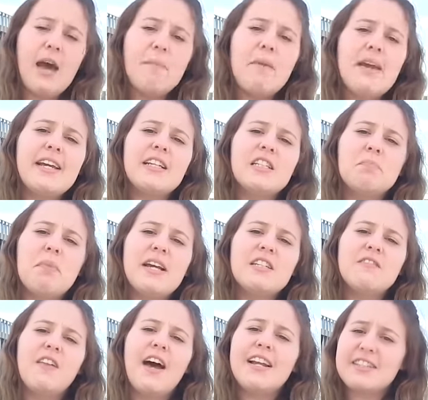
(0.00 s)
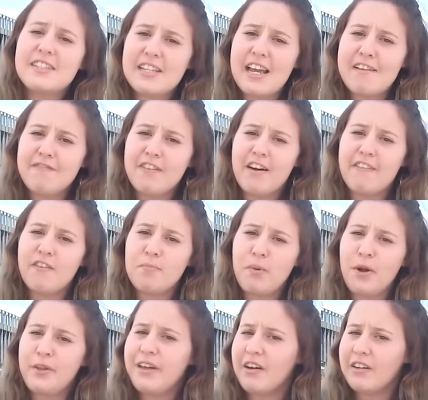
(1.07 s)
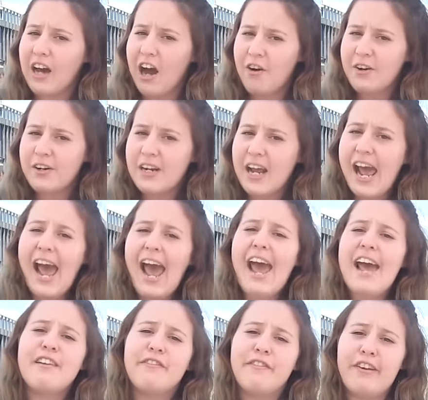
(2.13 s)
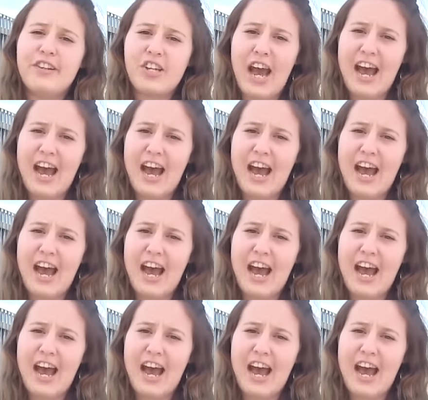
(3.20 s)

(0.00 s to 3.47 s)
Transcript: making spaceflight safer for both our current and future